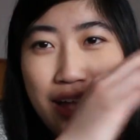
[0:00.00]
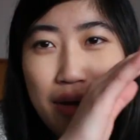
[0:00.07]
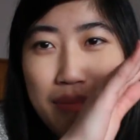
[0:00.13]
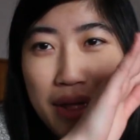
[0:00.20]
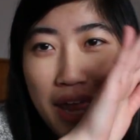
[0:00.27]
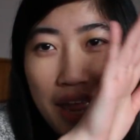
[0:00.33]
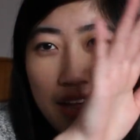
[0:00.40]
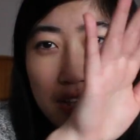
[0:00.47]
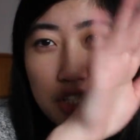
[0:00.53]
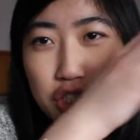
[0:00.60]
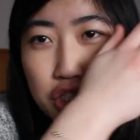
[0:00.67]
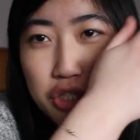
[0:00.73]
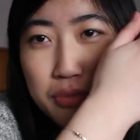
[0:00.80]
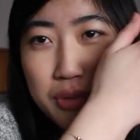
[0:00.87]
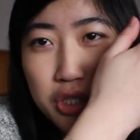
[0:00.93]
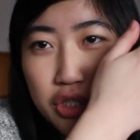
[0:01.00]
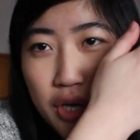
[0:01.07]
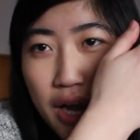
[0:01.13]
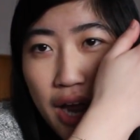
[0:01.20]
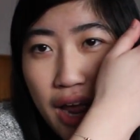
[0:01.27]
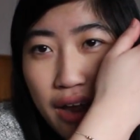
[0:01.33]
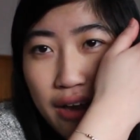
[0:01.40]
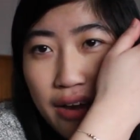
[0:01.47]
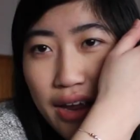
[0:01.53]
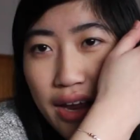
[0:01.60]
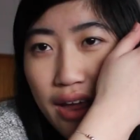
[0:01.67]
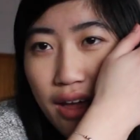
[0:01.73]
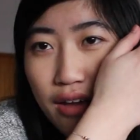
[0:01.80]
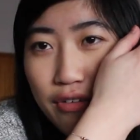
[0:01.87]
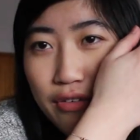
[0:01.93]
how my hands are super dry
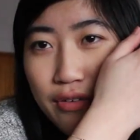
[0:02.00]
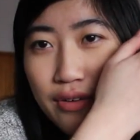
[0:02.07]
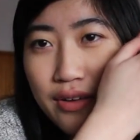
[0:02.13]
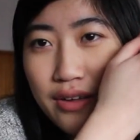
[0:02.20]
AF